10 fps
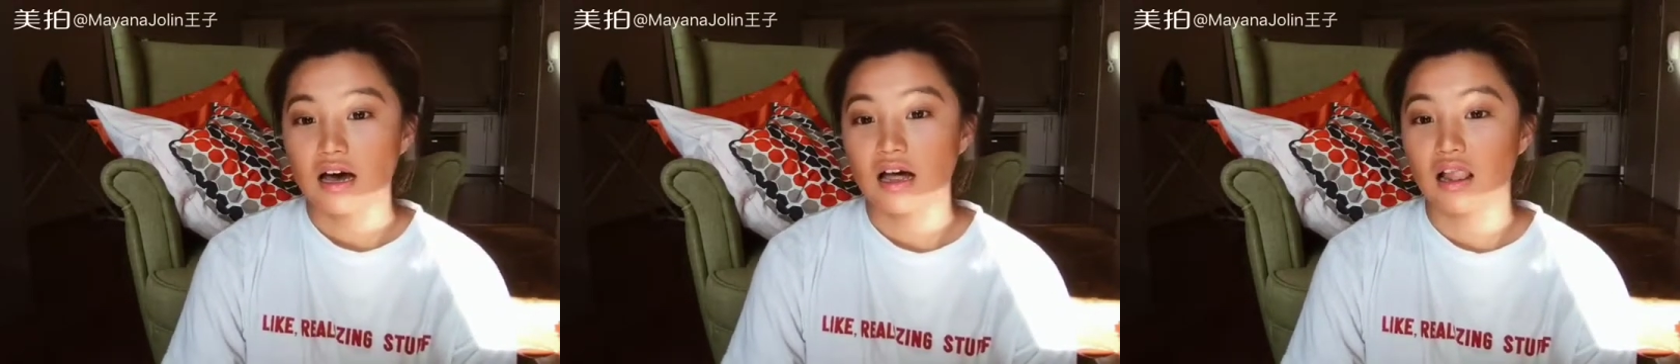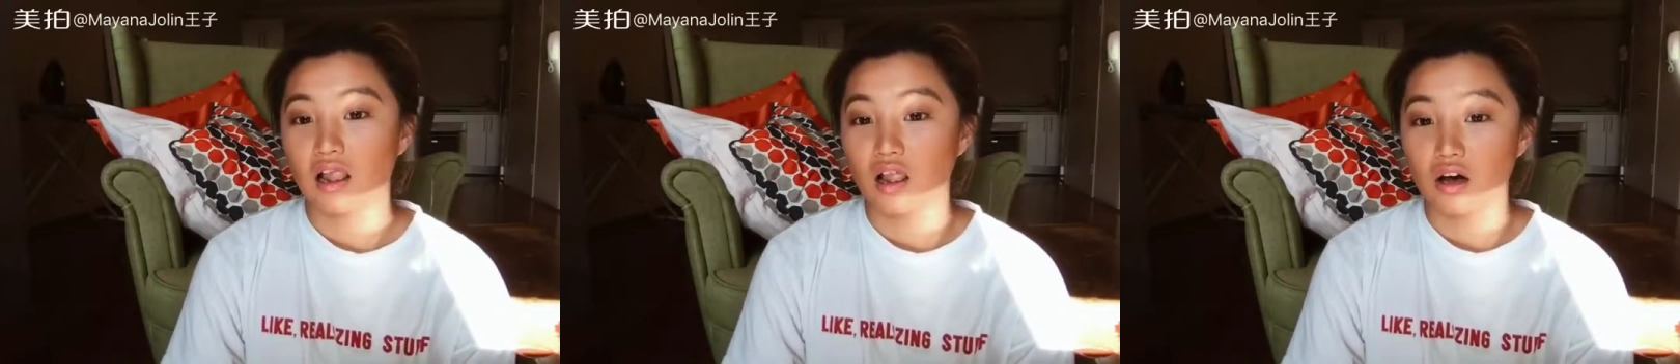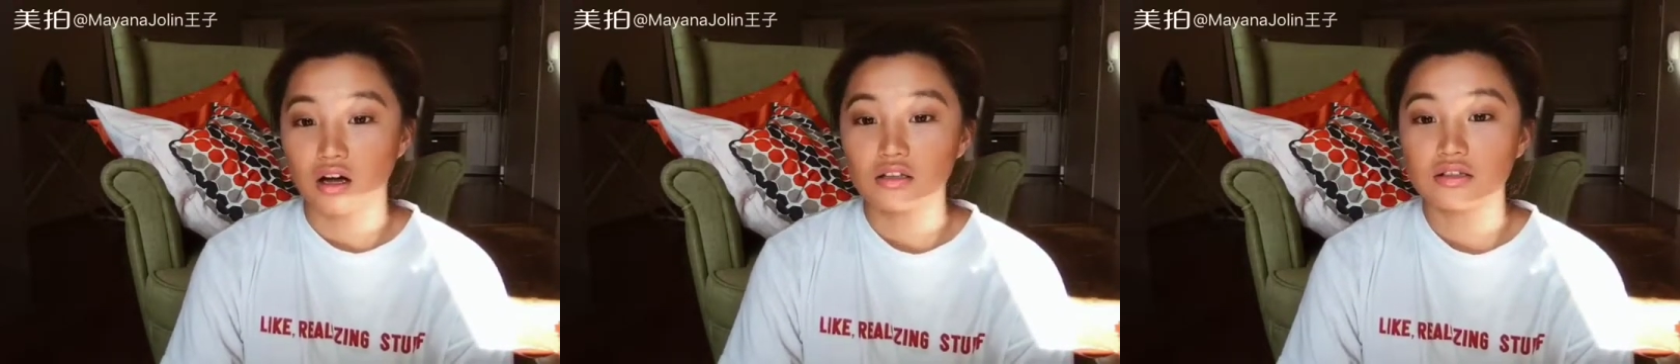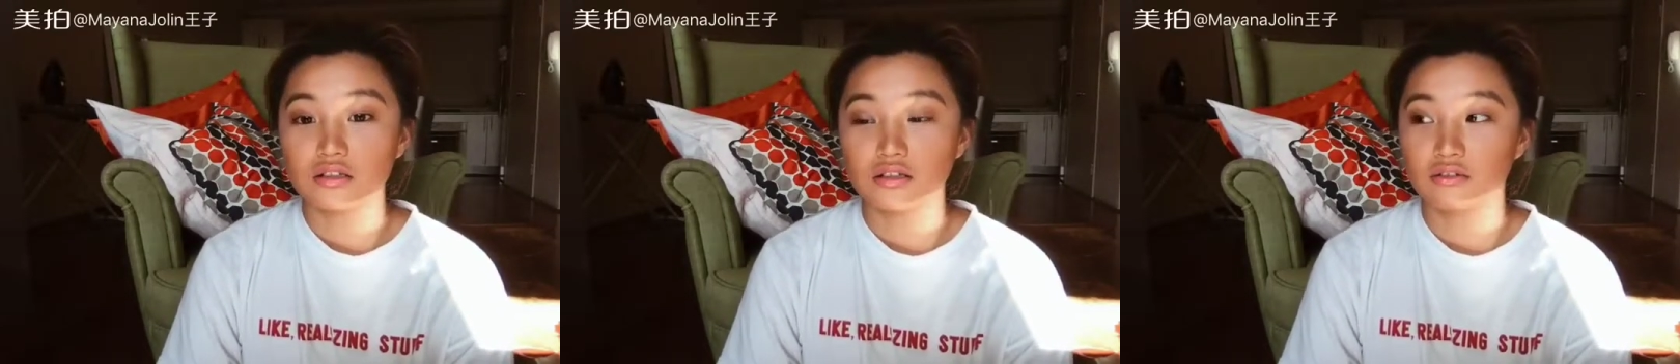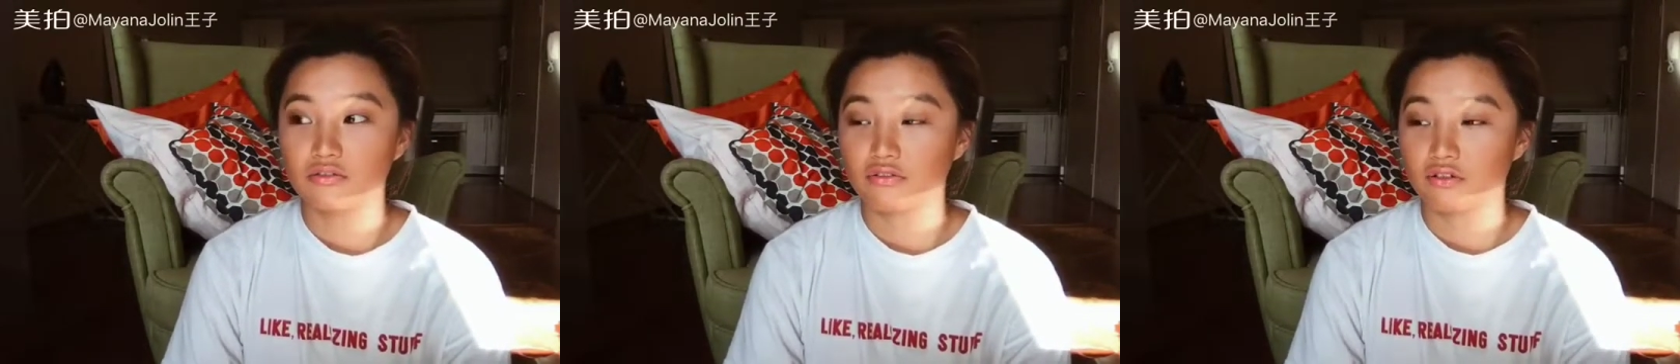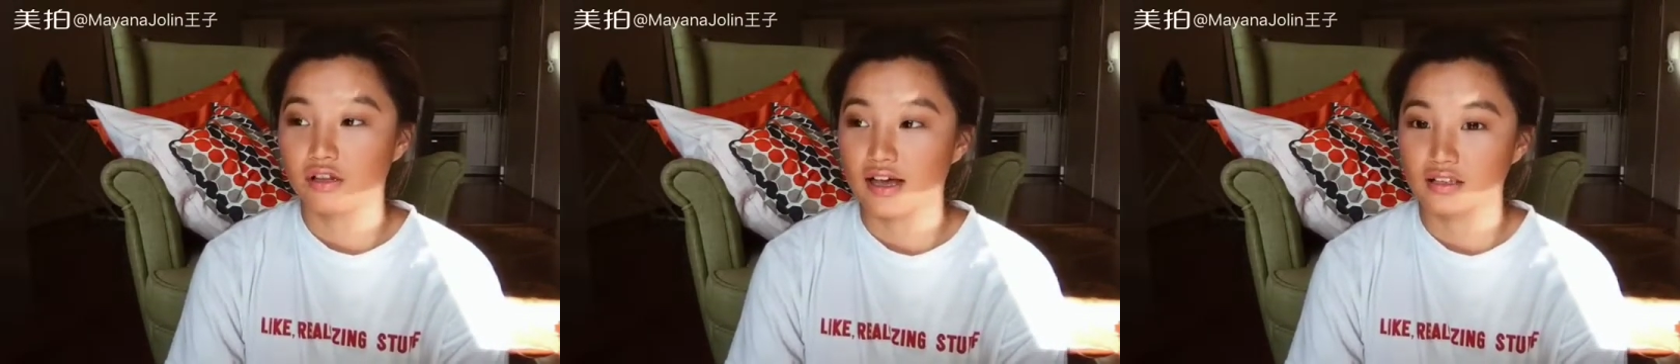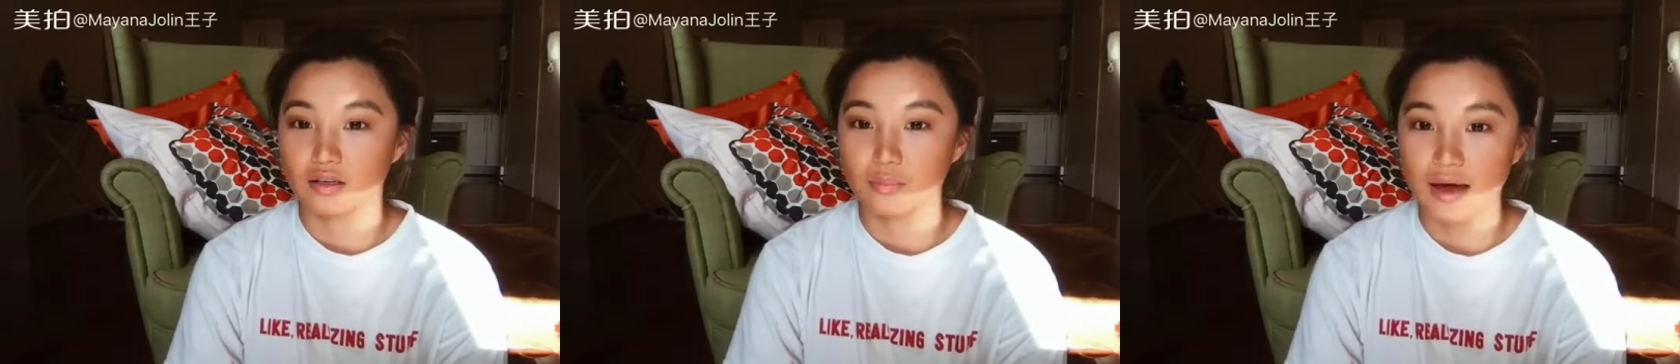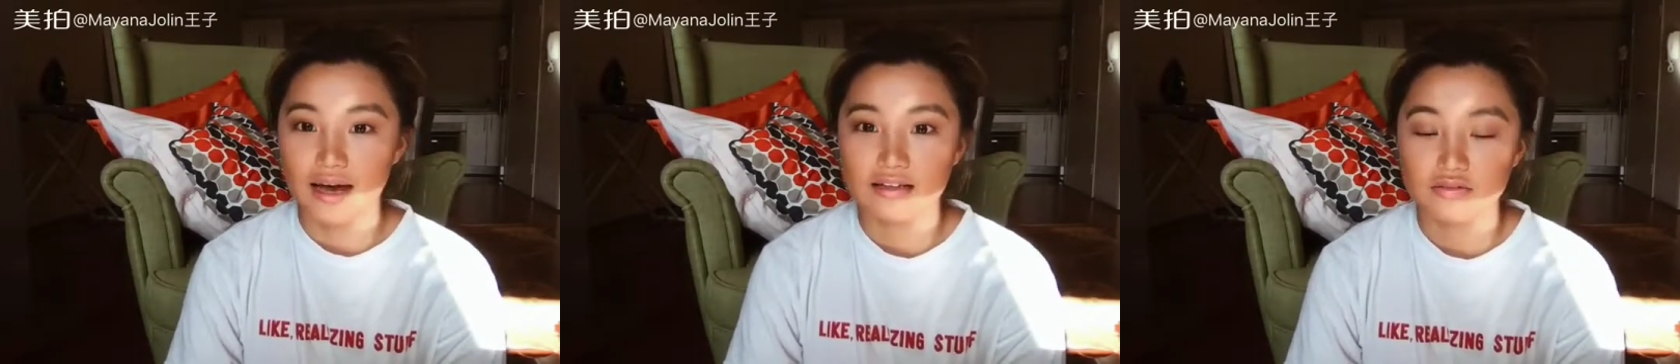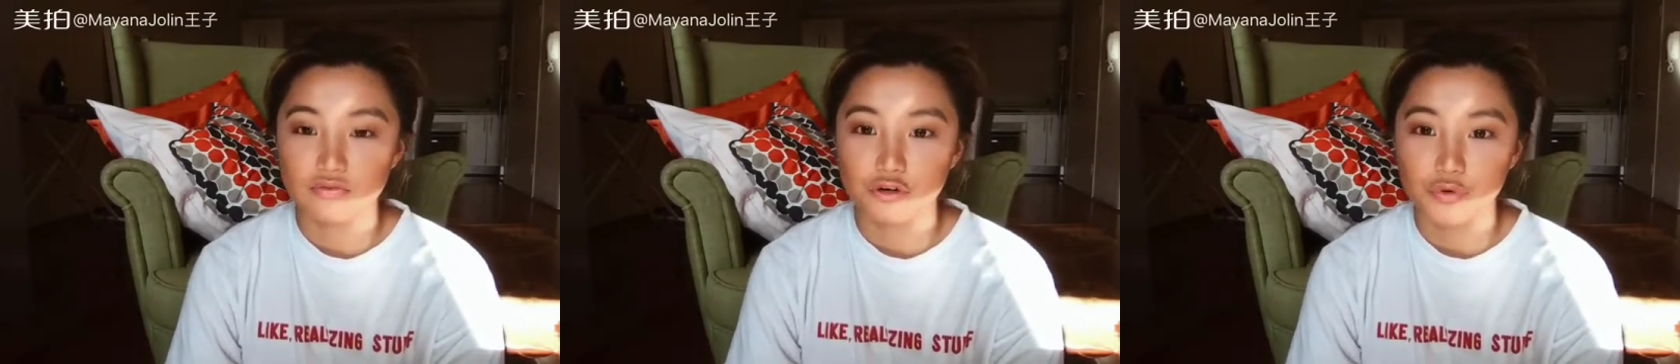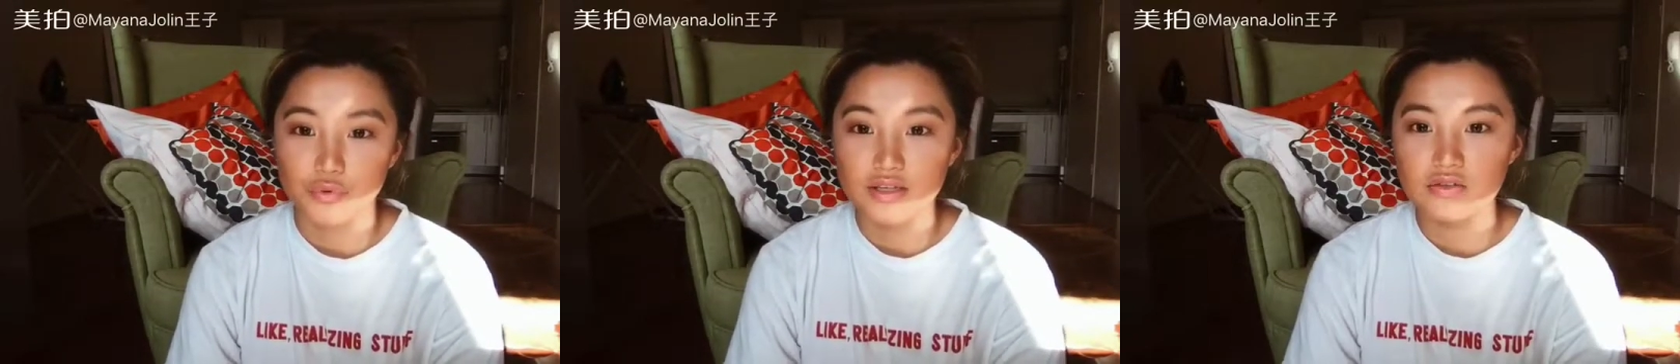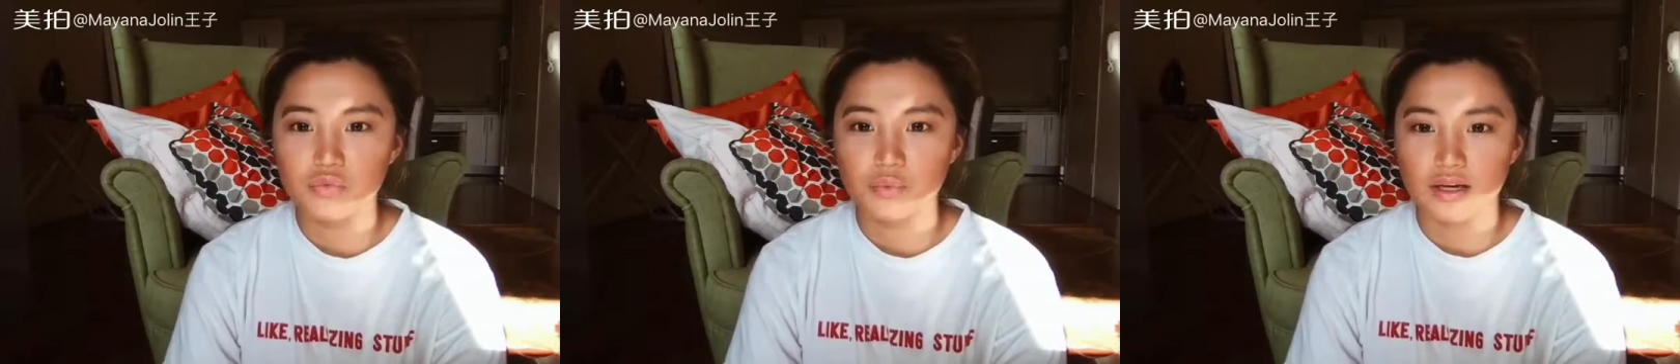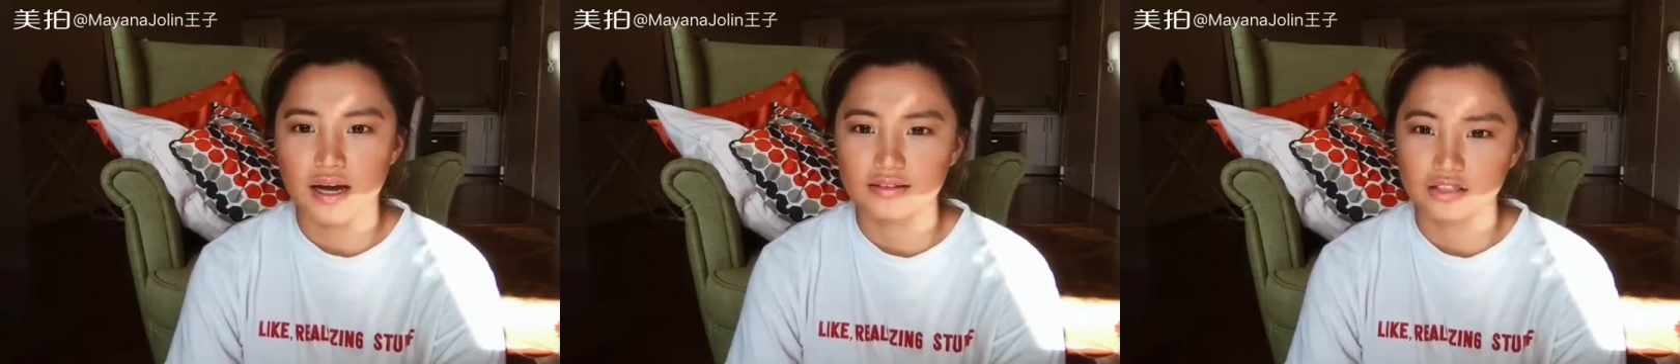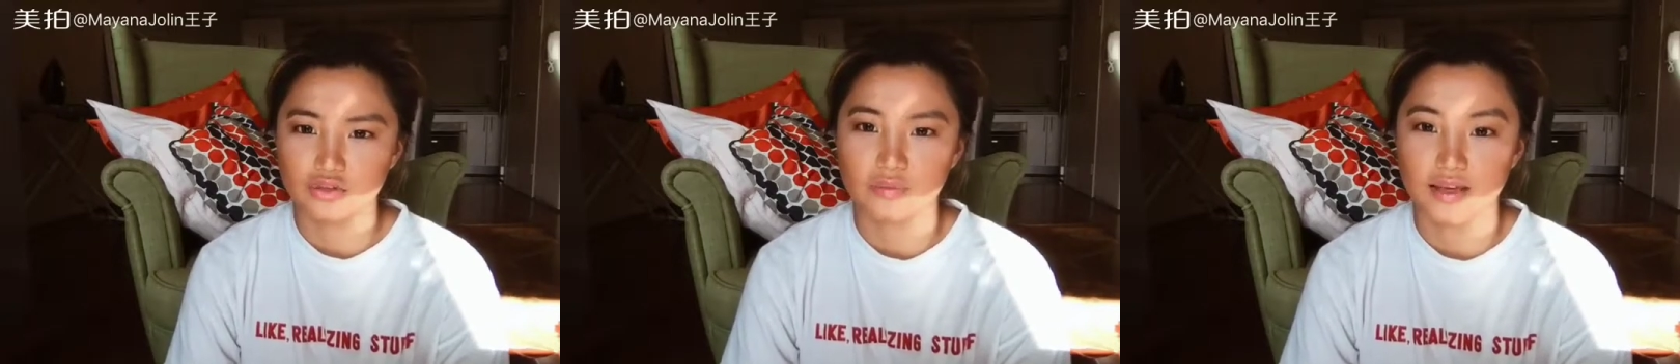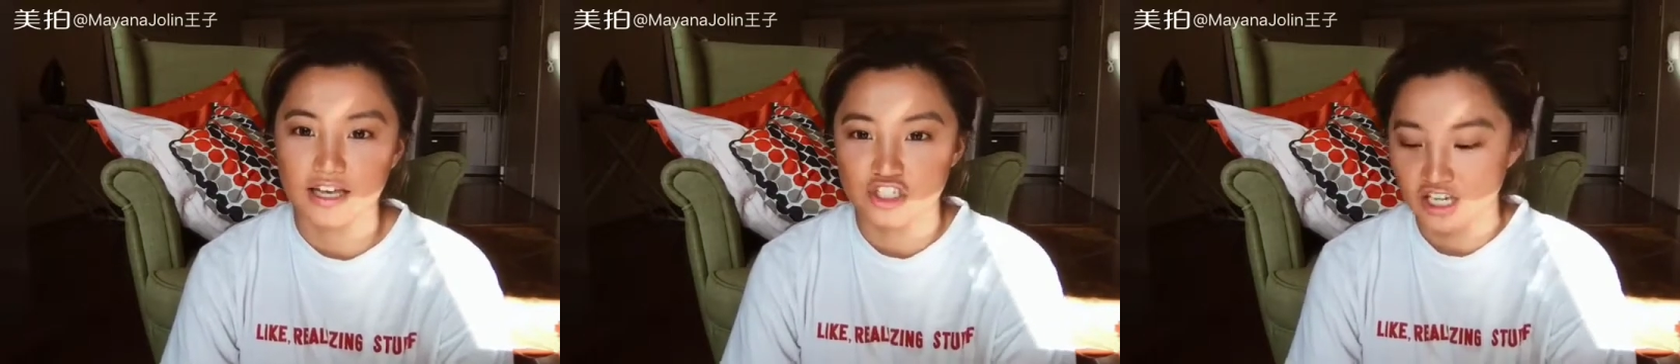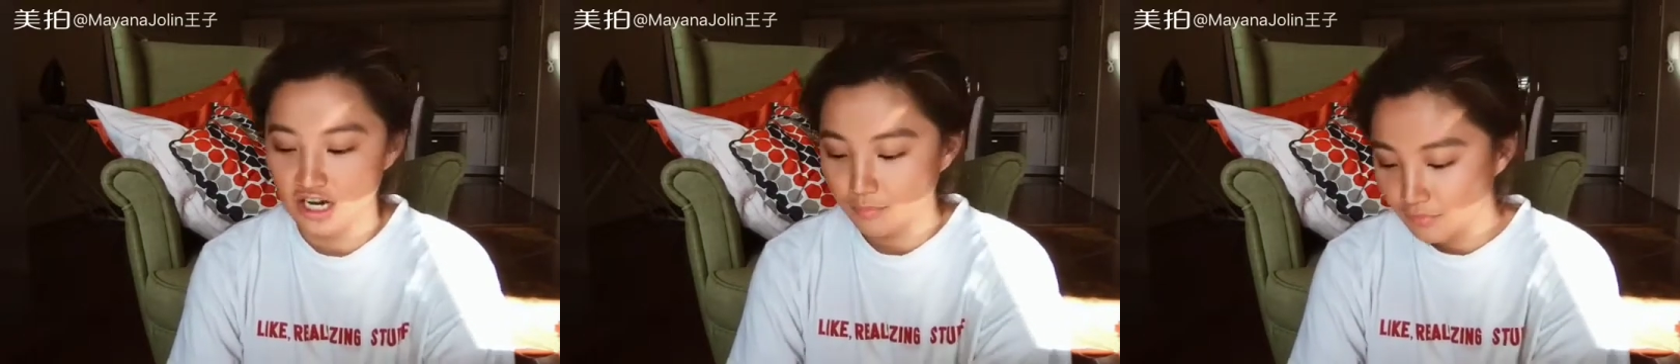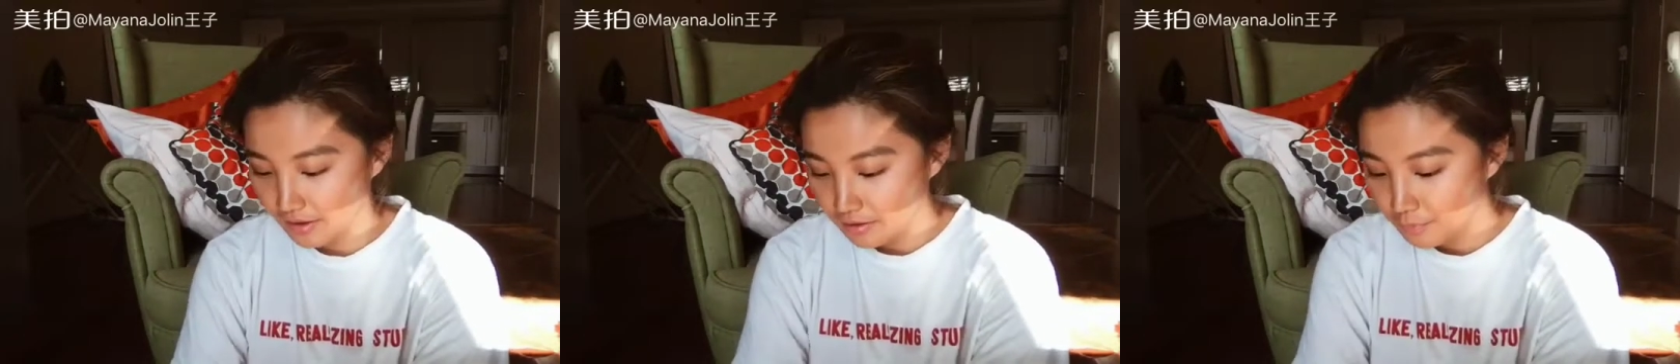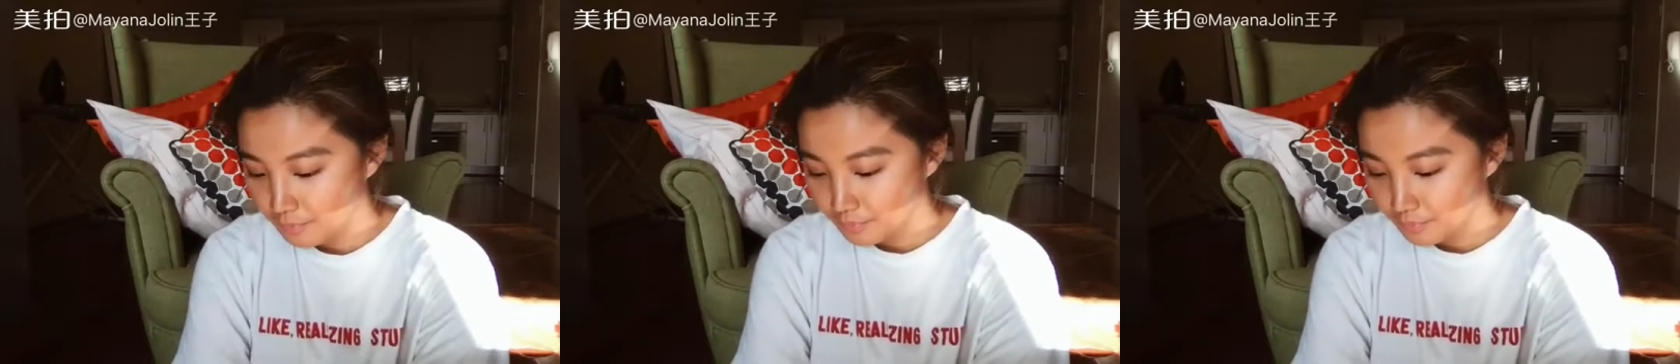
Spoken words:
a lot for like the past 4 weeks, that's why I'm catching up now.